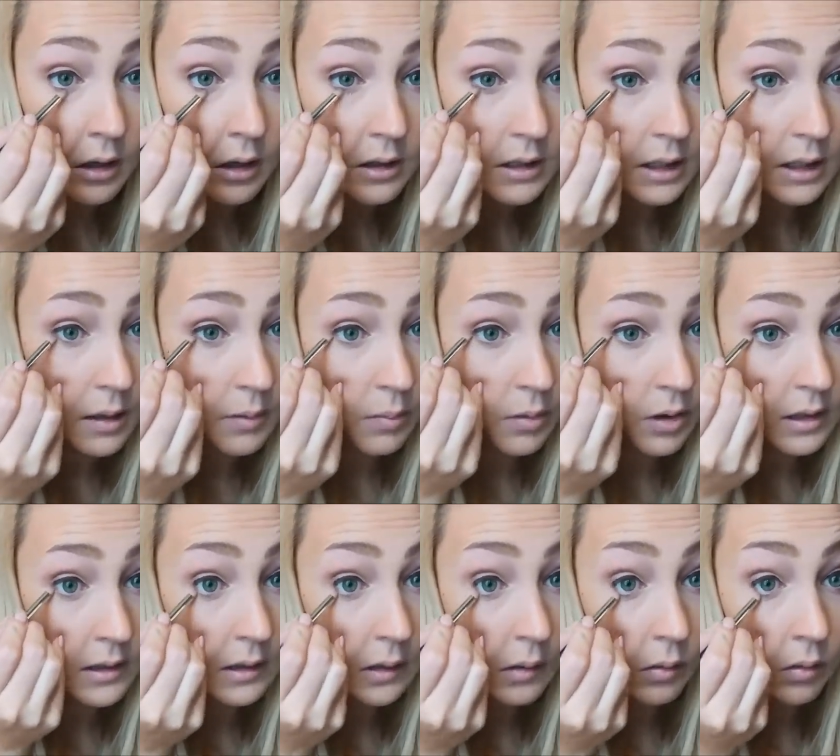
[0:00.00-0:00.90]
I just think it
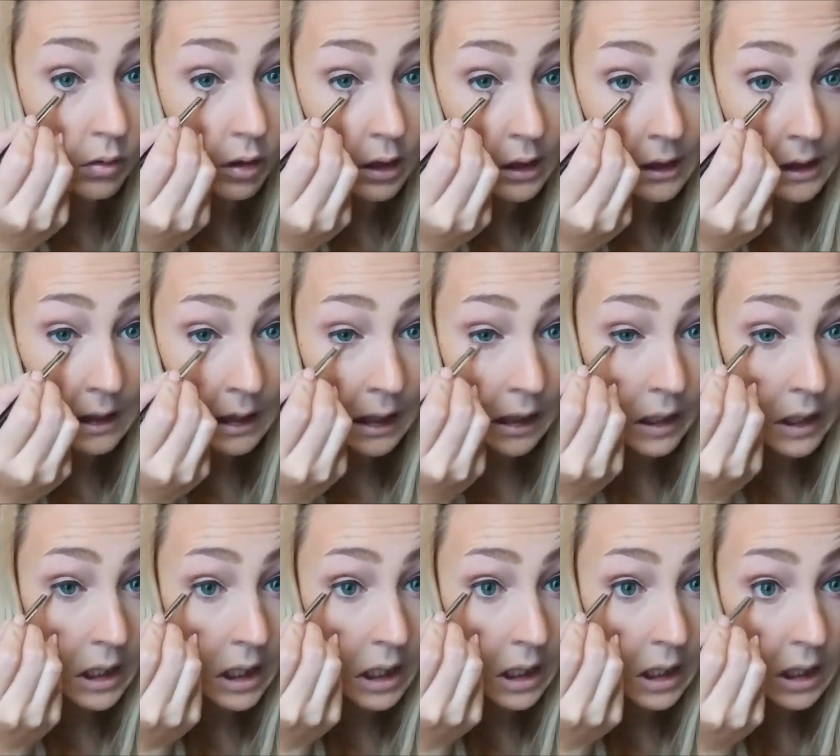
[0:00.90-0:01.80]
brings the whole look
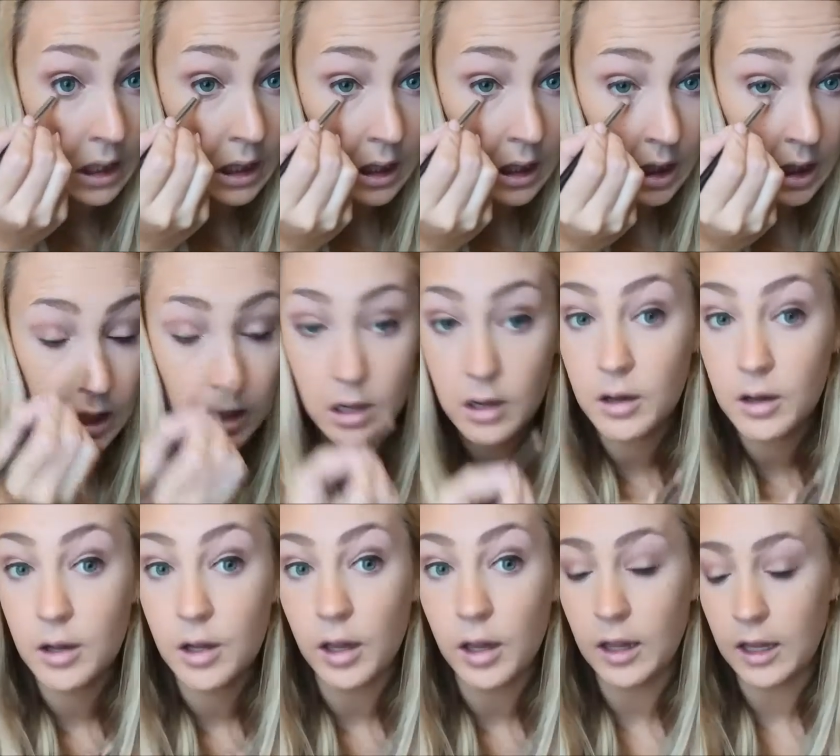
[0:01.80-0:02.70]
together
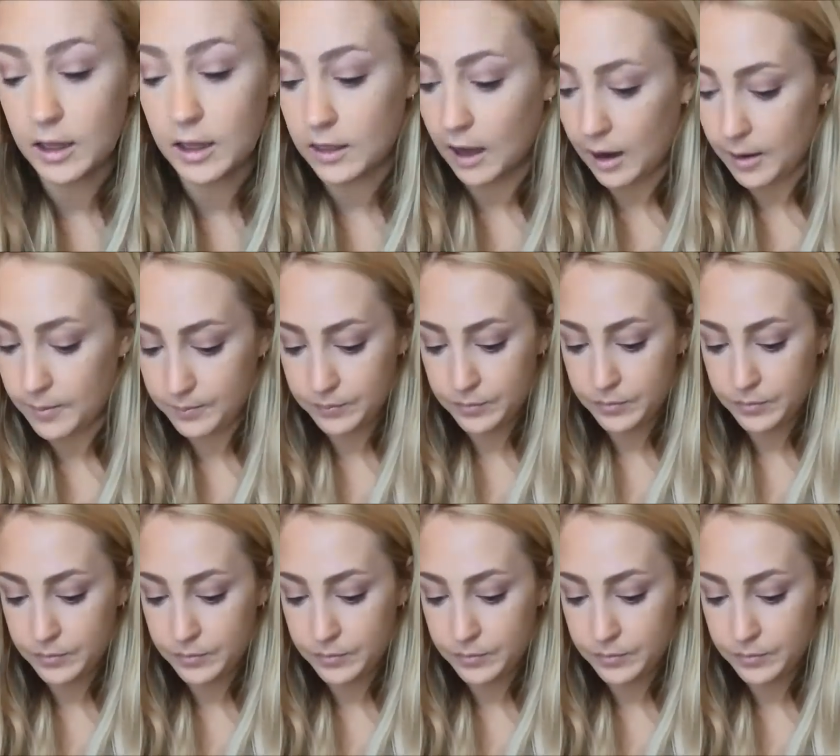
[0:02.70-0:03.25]
like that.